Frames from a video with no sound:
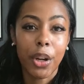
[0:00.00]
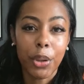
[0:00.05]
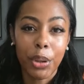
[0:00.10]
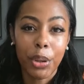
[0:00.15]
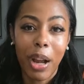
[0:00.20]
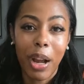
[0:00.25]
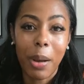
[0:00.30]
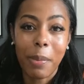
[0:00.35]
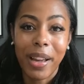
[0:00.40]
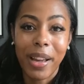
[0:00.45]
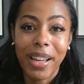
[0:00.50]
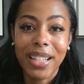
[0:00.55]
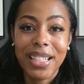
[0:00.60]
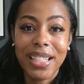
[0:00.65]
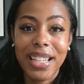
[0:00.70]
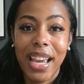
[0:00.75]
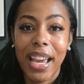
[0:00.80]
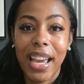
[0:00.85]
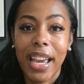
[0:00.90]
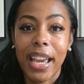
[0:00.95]
So as I go
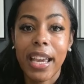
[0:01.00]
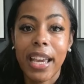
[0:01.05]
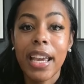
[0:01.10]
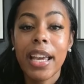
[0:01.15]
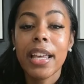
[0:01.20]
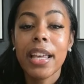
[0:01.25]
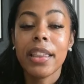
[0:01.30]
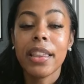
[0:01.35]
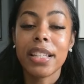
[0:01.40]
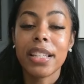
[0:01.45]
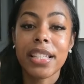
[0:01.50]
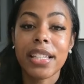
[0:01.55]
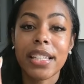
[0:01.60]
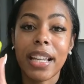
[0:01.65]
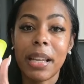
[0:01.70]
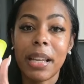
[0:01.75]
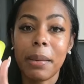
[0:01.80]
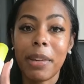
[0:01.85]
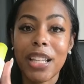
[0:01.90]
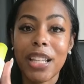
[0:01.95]
throughout my day,
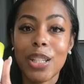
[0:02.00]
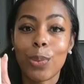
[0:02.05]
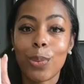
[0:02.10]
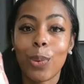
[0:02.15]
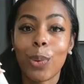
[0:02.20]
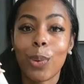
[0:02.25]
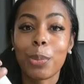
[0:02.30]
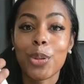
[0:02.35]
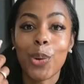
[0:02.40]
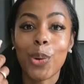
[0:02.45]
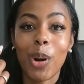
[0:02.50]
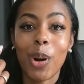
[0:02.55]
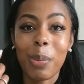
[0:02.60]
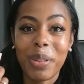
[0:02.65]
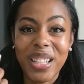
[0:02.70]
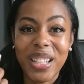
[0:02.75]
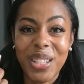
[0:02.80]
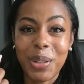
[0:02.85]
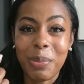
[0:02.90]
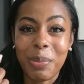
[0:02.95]
the setting mist will
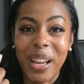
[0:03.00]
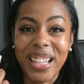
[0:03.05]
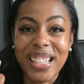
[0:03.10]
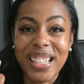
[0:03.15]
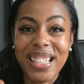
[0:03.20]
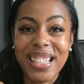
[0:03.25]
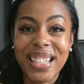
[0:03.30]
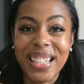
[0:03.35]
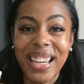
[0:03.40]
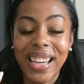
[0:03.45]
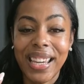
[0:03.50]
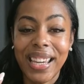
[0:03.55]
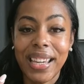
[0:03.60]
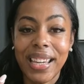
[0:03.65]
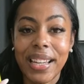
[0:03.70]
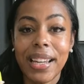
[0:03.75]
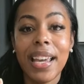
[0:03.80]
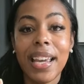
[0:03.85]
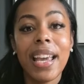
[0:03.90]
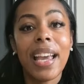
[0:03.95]
absorb into my
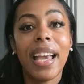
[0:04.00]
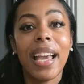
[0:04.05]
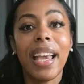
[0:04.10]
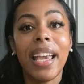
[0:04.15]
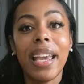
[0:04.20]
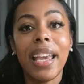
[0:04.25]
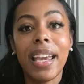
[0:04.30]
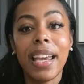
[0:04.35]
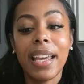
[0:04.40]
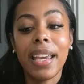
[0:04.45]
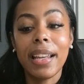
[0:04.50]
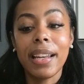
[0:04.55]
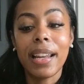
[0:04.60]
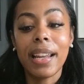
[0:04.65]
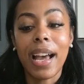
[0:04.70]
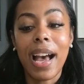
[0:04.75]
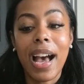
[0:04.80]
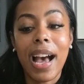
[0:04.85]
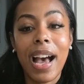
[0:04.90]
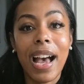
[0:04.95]
skin
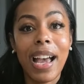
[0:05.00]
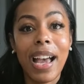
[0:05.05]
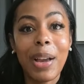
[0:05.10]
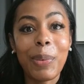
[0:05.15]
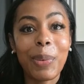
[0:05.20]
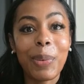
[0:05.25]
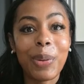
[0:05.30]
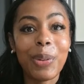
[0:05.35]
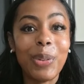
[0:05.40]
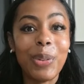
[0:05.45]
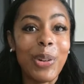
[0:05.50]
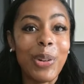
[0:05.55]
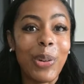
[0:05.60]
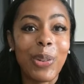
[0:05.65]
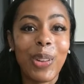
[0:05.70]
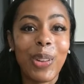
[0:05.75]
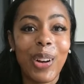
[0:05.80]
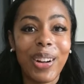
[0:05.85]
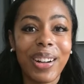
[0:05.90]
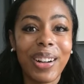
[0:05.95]
and I
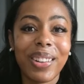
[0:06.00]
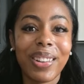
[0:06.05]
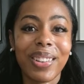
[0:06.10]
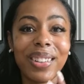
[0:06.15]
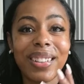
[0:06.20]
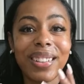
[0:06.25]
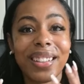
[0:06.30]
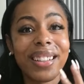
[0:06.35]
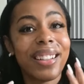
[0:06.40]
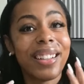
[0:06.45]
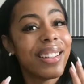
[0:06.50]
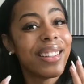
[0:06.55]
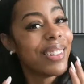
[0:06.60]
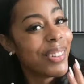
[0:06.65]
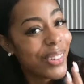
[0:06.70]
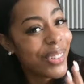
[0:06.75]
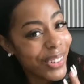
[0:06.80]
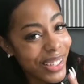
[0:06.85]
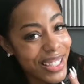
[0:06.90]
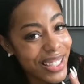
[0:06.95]
will no longer look
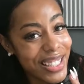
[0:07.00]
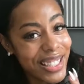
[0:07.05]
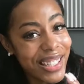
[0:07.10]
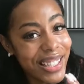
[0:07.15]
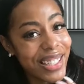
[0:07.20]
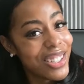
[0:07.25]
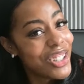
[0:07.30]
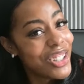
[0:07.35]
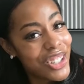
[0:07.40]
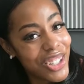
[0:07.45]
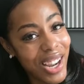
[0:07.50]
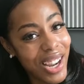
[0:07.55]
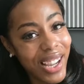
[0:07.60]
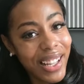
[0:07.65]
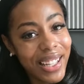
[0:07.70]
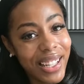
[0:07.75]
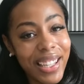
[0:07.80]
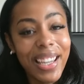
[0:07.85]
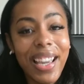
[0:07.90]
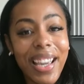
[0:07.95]
greasy and
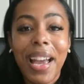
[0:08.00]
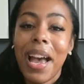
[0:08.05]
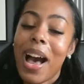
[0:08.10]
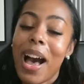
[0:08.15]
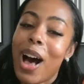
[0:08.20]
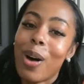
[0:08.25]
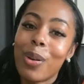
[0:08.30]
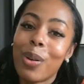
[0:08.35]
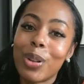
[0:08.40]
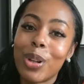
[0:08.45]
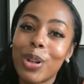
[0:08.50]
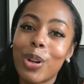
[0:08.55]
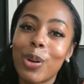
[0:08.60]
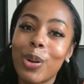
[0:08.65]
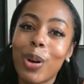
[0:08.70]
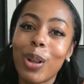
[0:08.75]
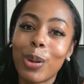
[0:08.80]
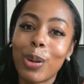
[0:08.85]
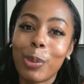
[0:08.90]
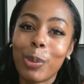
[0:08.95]
shiny.
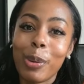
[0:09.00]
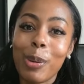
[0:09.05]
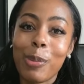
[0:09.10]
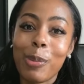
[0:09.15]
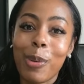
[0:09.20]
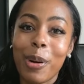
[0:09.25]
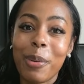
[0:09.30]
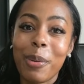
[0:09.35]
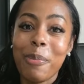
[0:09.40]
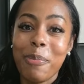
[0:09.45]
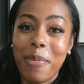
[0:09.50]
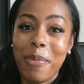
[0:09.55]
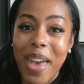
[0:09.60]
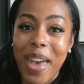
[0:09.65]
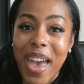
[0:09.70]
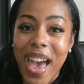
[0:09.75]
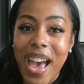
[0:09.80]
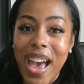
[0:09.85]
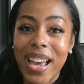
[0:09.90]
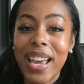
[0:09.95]
I'll look a little bit more
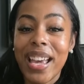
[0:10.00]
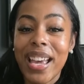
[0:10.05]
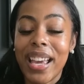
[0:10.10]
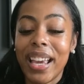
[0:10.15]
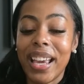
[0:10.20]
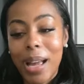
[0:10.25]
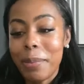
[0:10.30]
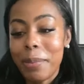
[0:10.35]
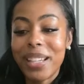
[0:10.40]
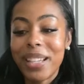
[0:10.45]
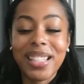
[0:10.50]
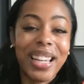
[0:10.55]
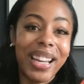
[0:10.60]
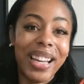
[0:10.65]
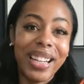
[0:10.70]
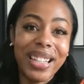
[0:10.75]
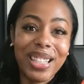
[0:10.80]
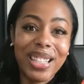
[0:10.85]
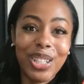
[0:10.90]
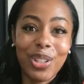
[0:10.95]
matte. I'm
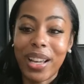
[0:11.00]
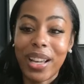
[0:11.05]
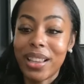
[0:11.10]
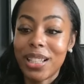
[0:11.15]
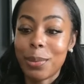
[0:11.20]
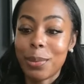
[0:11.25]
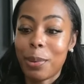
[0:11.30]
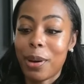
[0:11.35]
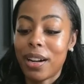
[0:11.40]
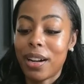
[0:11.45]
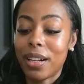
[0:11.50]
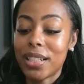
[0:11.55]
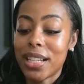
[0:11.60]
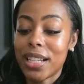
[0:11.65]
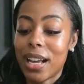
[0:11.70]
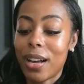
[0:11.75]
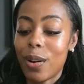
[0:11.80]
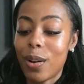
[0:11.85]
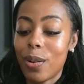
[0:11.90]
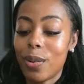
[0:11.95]
excited to try this
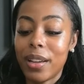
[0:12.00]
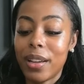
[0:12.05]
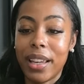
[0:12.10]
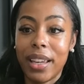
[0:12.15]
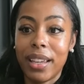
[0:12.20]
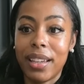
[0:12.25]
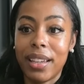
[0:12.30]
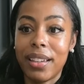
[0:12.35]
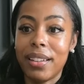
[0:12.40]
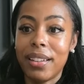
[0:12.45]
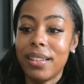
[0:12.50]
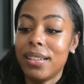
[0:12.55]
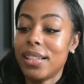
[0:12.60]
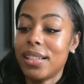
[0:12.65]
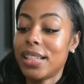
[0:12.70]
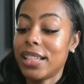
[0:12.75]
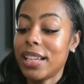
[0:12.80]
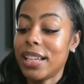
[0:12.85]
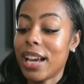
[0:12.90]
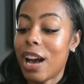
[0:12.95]
product out
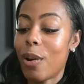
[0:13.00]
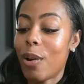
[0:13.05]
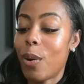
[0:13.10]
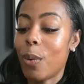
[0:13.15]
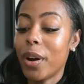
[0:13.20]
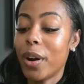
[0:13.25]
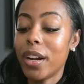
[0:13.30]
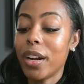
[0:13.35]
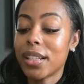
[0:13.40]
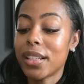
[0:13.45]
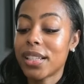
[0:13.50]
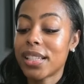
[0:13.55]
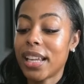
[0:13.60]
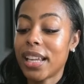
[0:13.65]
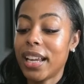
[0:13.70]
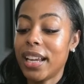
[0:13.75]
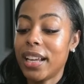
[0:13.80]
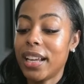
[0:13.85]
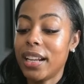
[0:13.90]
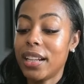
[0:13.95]
and see how it
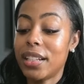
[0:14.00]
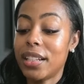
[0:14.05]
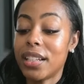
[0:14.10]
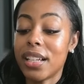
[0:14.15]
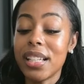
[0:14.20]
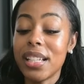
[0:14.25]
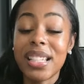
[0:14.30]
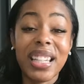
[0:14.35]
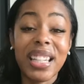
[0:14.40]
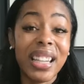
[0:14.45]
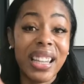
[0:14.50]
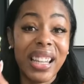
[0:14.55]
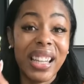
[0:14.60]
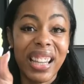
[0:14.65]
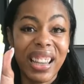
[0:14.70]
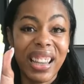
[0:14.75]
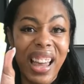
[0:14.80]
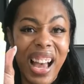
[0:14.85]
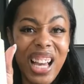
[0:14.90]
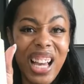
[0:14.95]
works. And it does
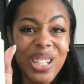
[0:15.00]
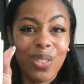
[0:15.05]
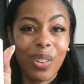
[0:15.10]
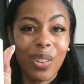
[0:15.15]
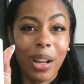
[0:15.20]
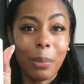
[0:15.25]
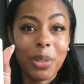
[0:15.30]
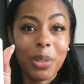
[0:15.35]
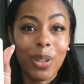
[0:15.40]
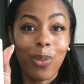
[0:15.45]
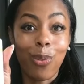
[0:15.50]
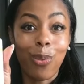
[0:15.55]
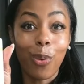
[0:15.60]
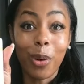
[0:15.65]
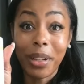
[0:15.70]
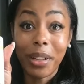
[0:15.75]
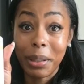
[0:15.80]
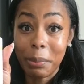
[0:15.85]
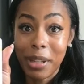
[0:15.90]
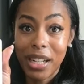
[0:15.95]
say that it lasts for up to
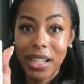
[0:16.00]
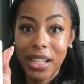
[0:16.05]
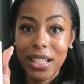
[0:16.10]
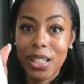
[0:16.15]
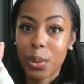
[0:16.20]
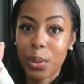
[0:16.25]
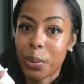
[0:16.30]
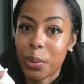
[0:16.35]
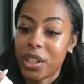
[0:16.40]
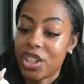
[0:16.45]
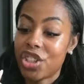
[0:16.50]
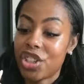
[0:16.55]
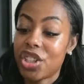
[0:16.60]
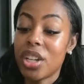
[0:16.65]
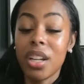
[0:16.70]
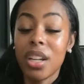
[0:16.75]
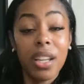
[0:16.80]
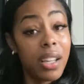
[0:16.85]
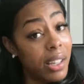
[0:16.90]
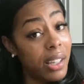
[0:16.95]
40 minutes,
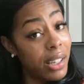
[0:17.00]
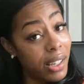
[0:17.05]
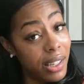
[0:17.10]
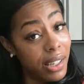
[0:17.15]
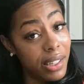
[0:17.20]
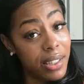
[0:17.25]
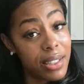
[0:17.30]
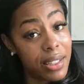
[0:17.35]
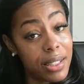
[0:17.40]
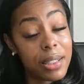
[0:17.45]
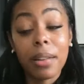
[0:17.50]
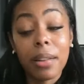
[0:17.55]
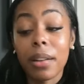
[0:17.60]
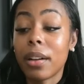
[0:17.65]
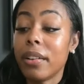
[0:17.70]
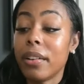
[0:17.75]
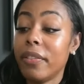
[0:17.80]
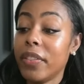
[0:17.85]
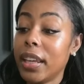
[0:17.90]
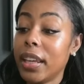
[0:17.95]
which
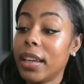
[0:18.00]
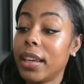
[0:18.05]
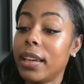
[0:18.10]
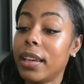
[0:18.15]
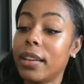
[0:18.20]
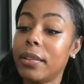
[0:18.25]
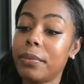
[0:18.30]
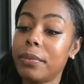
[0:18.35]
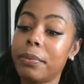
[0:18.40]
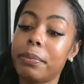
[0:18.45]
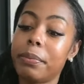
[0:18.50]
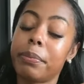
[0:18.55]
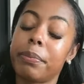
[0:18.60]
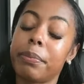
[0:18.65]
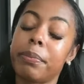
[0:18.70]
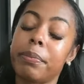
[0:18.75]
is convenient.